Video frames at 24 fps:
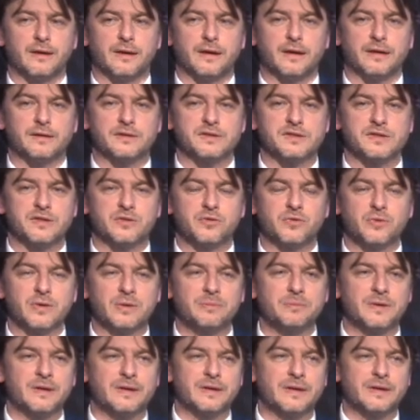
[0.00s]

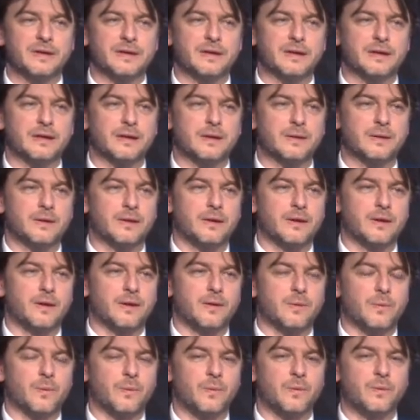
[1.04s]
extremely
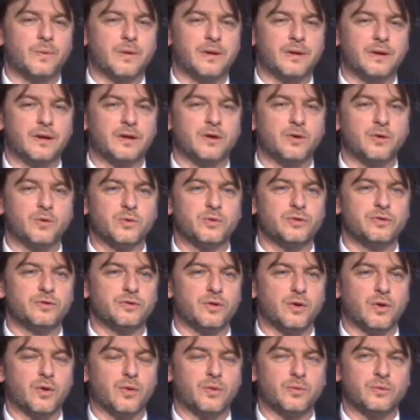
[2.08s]
very good
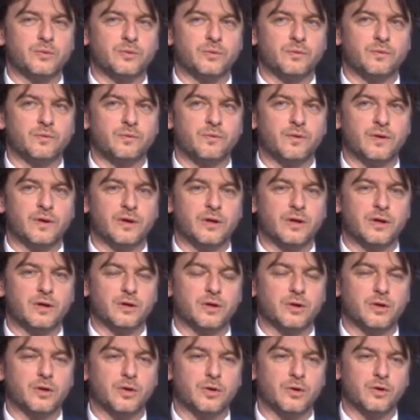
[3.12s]
known, very
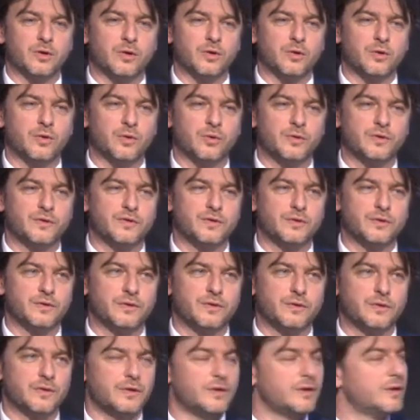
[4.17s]
good
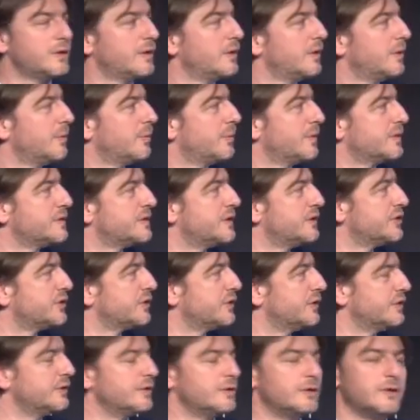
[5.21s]

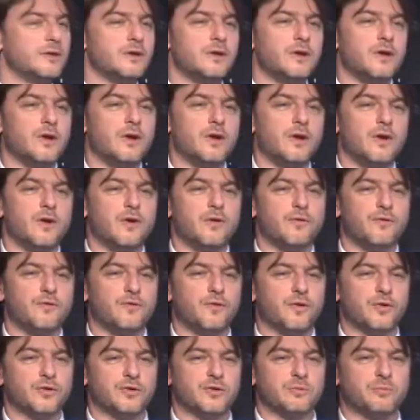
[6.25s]
positioned
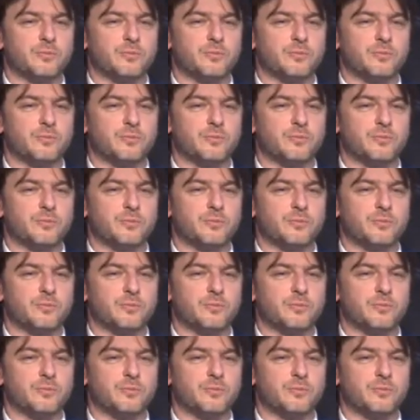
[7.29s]
for the